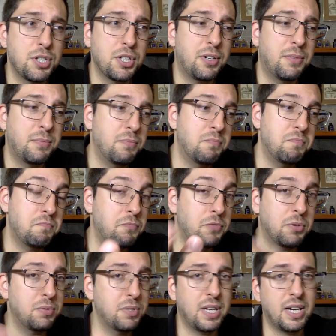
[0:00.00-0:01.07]
which are
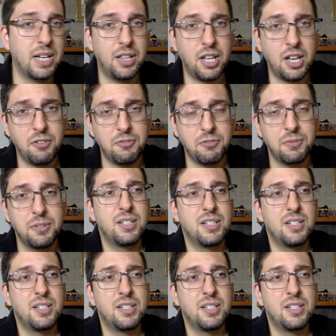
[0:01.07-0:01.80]
notes that I love.